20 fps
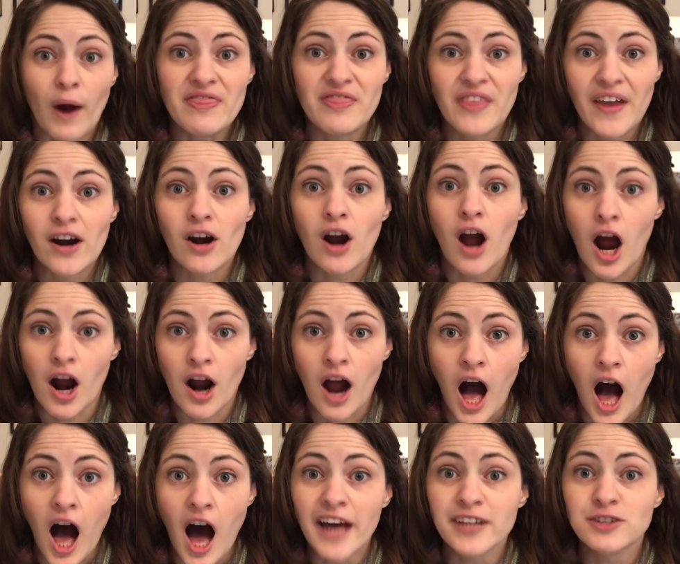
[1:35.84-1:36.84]
there are
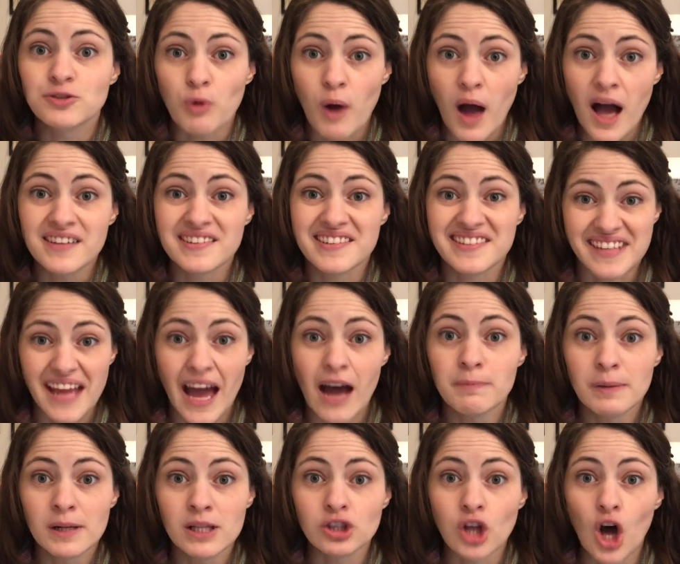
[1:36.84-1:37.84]
hot rocks down
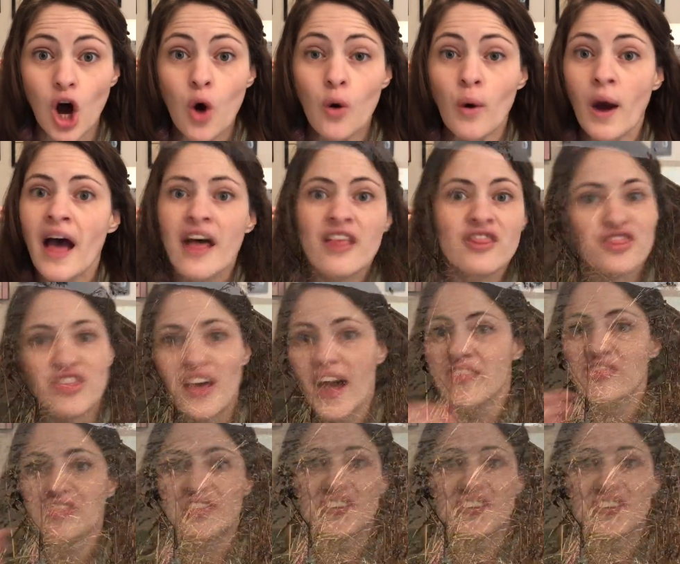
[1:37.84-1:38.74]
below. Then